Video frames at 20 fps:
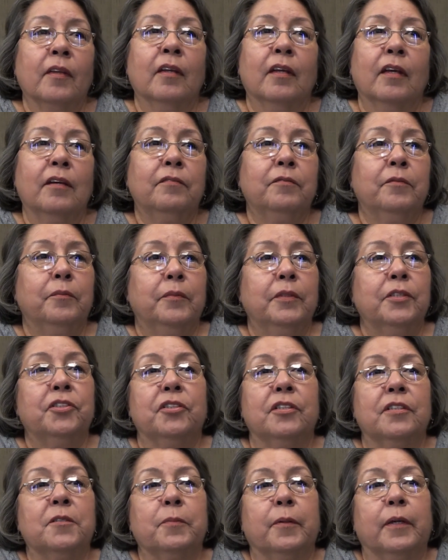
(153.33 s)
of
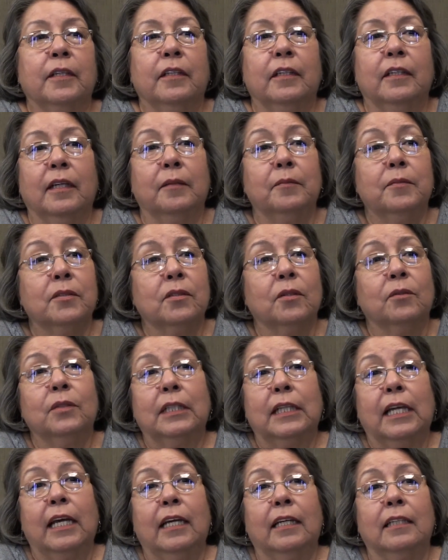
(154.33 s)
Mission Espada, and I'm so
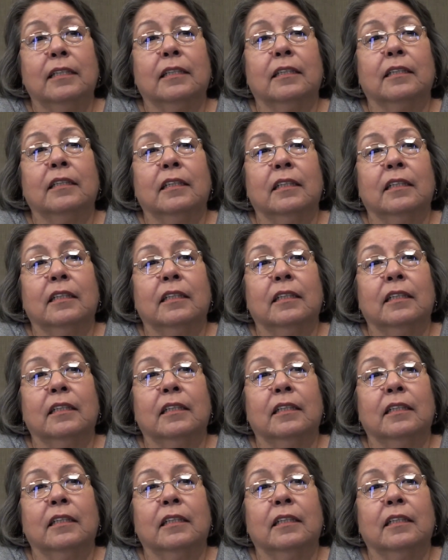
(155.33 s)
glad